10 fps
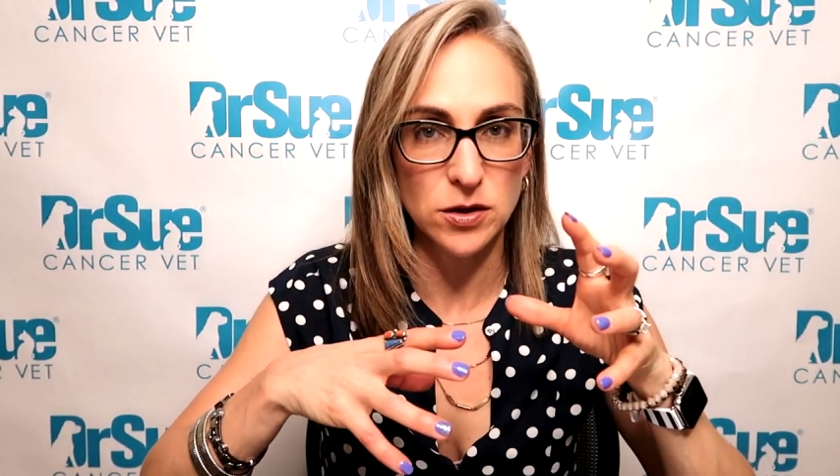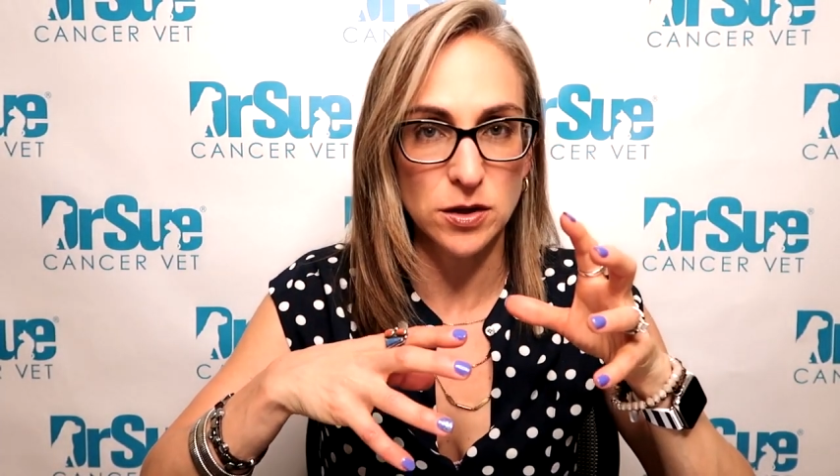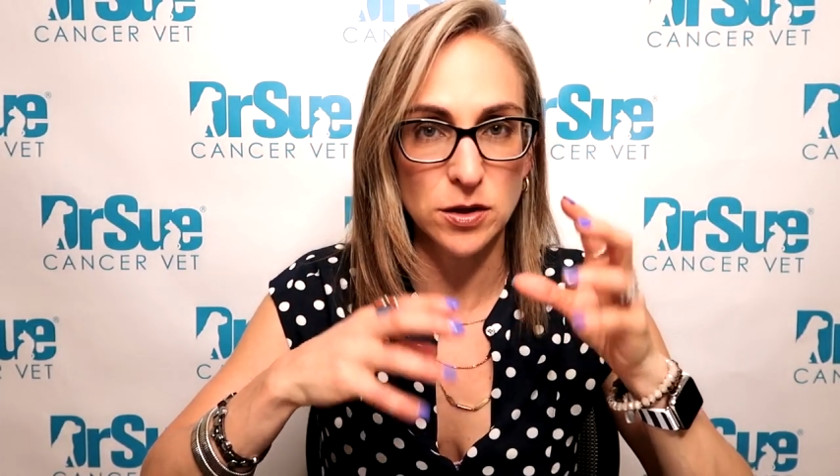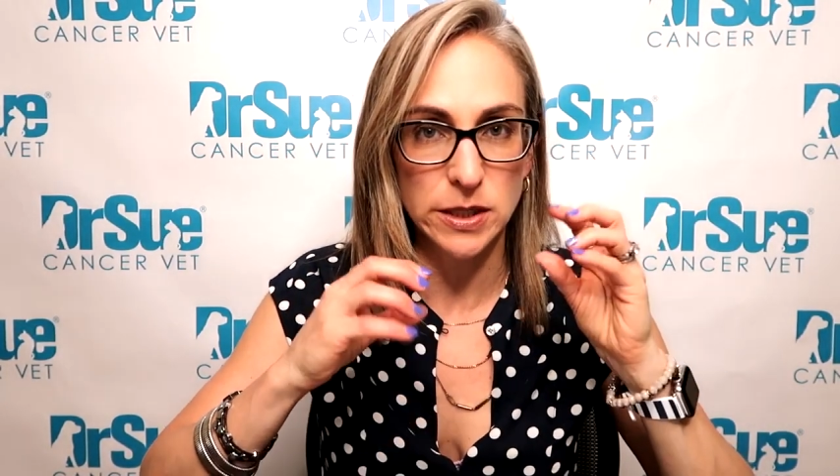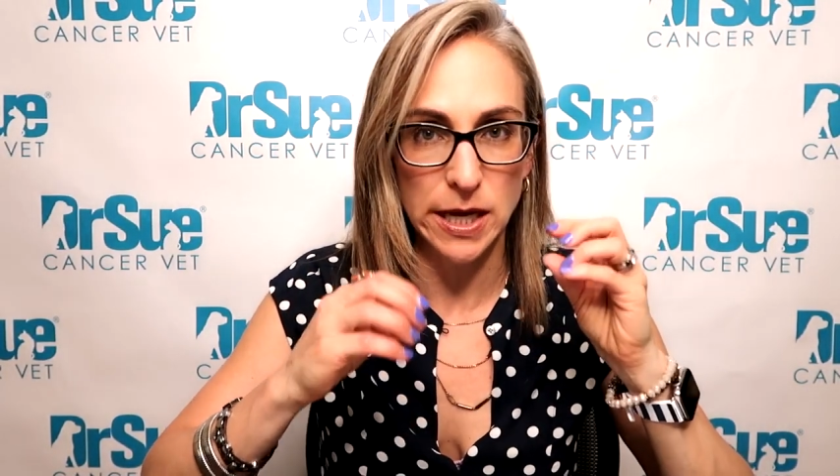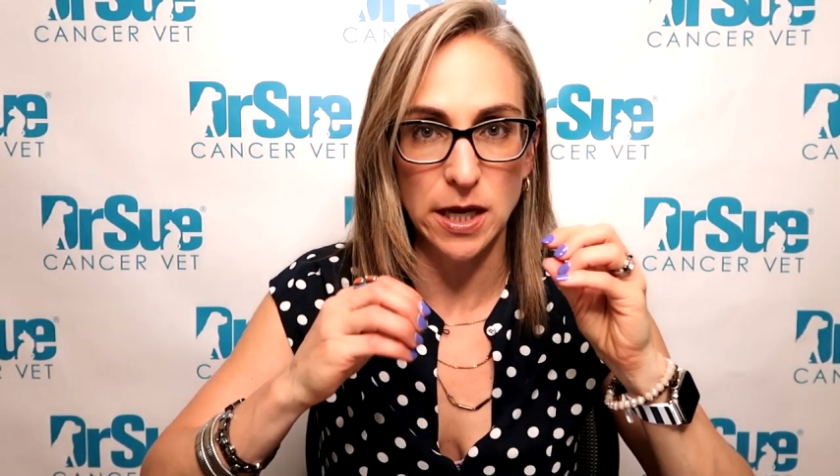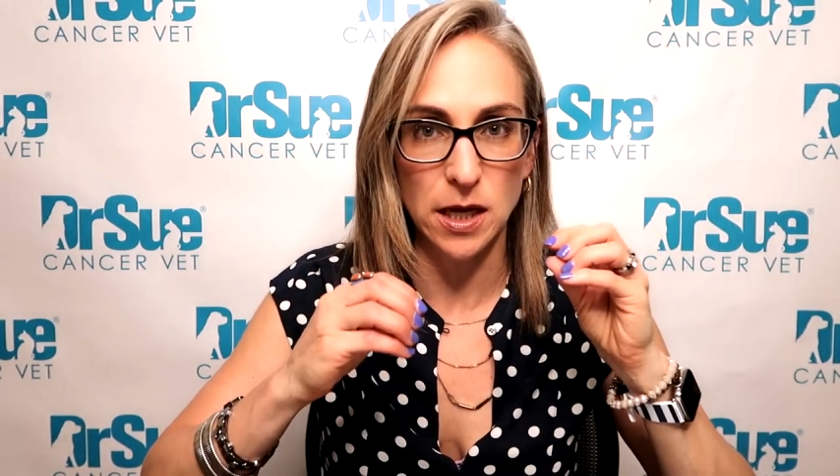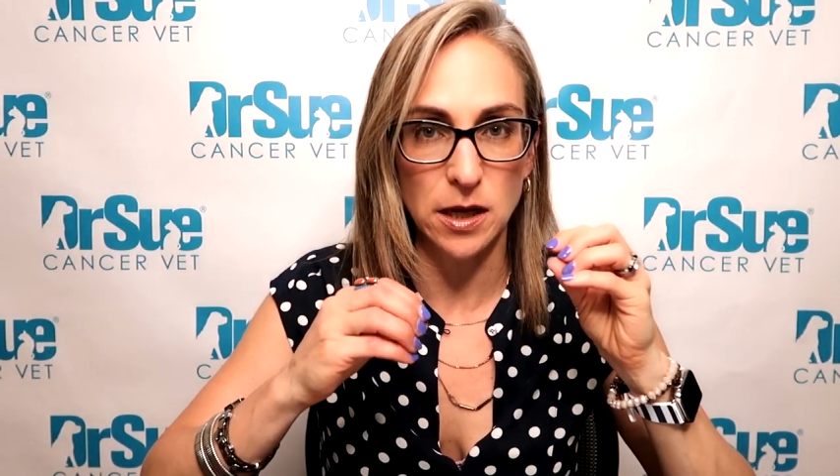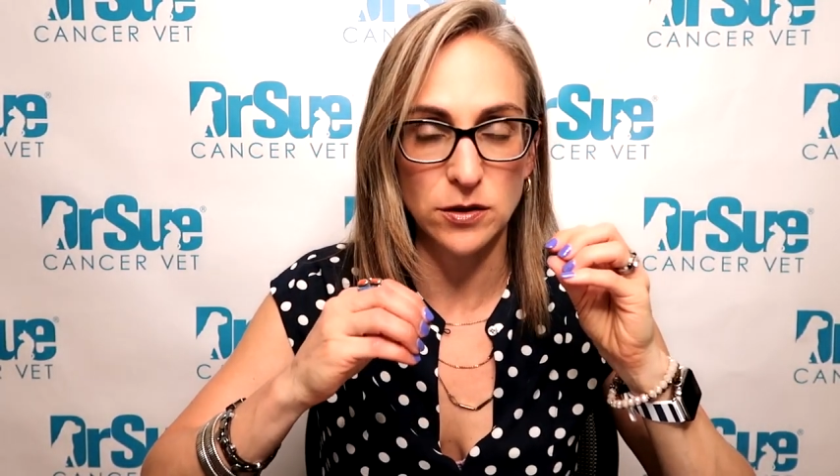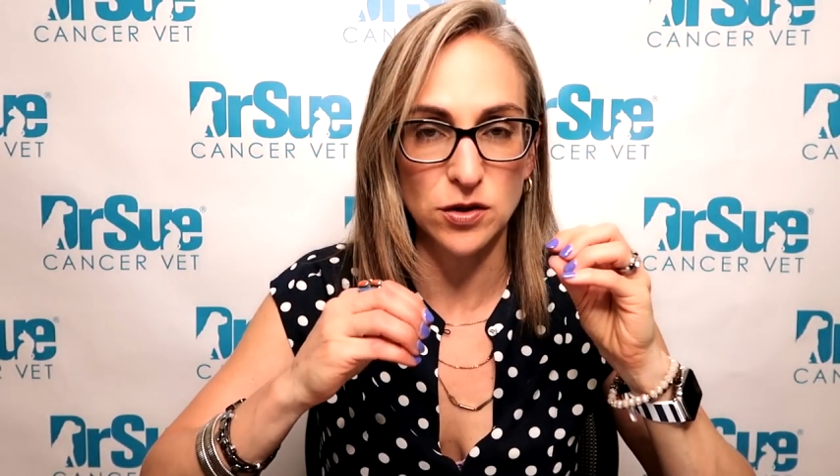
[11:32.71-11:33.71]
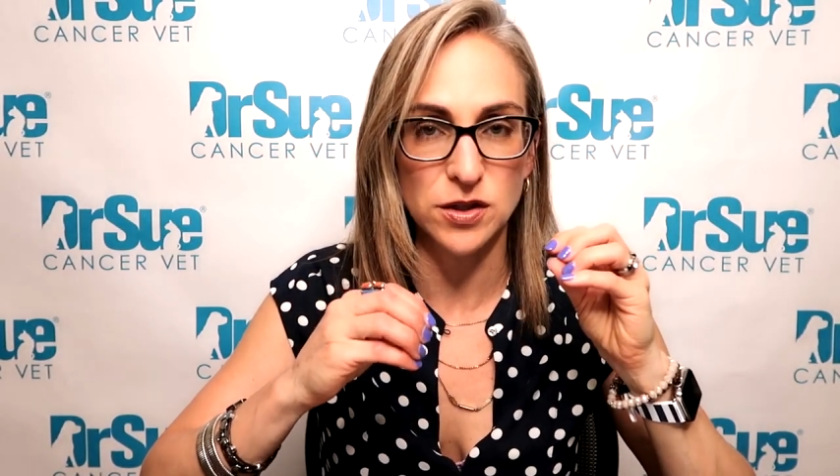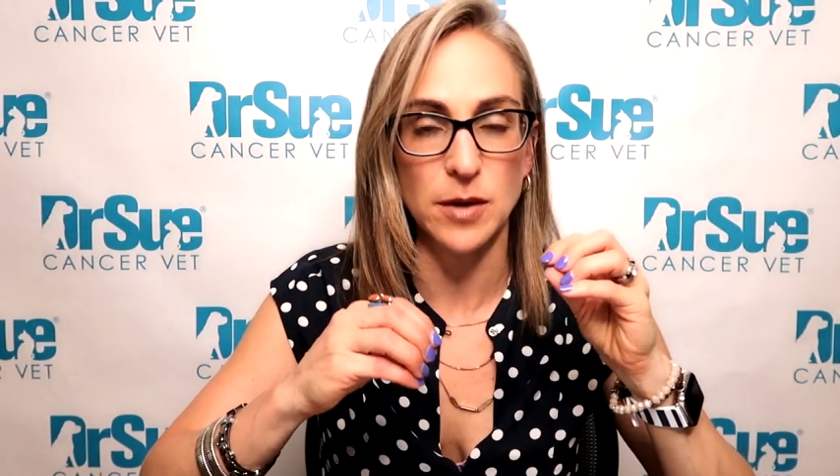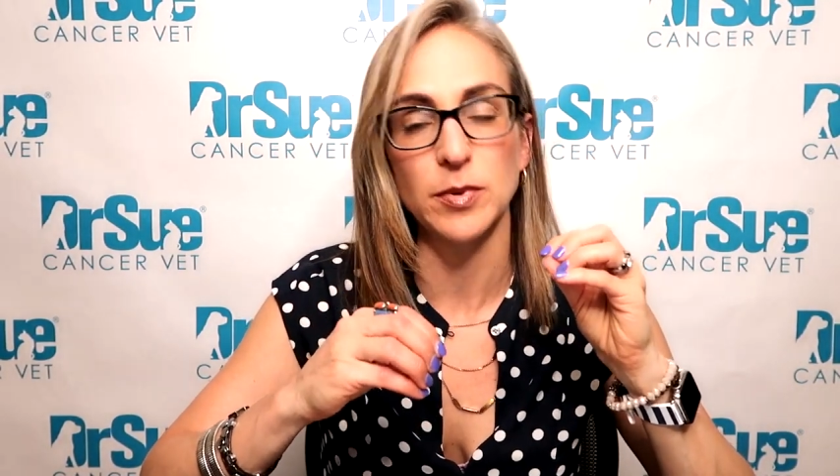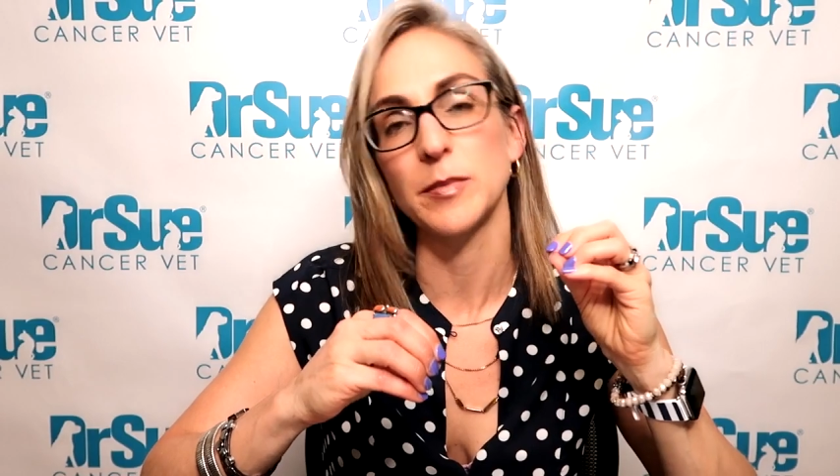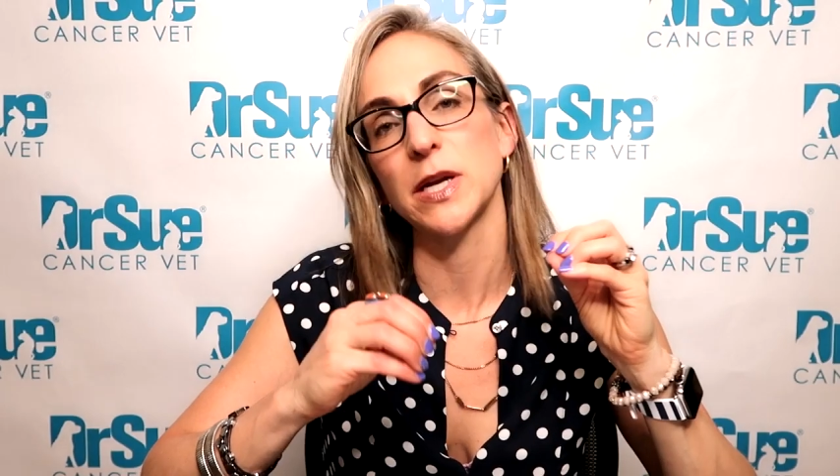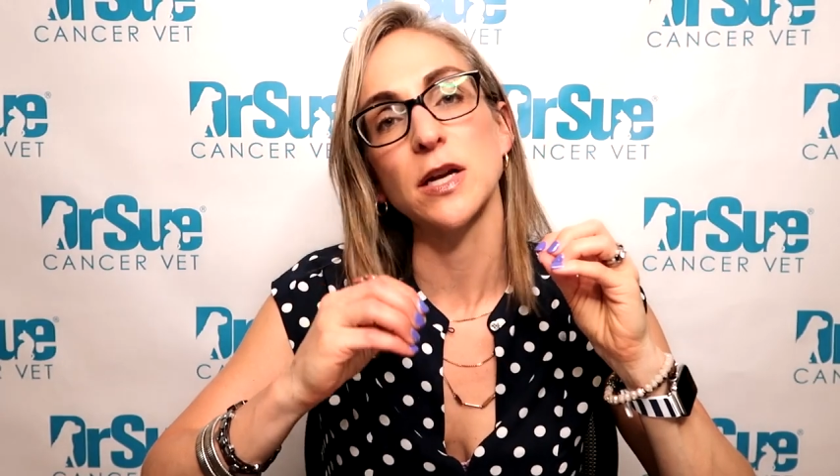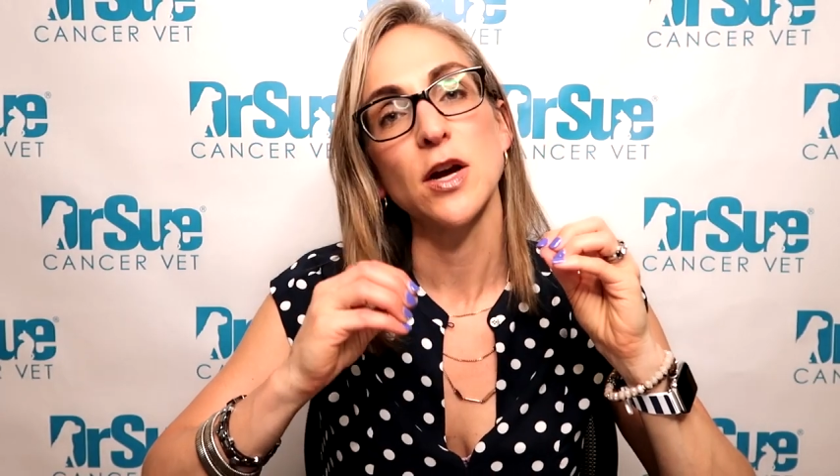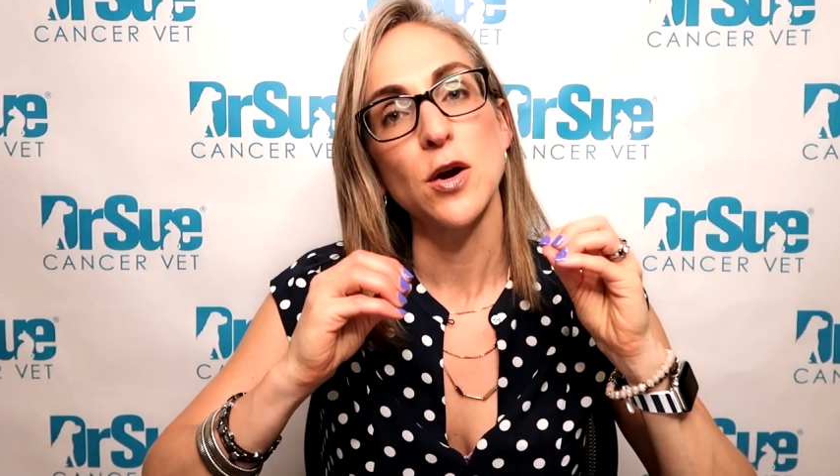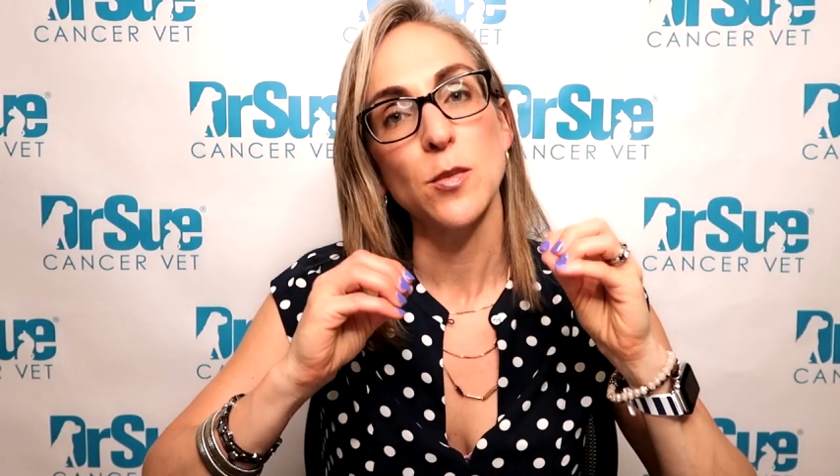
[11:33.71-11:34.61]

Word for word: you're taking in your supplement.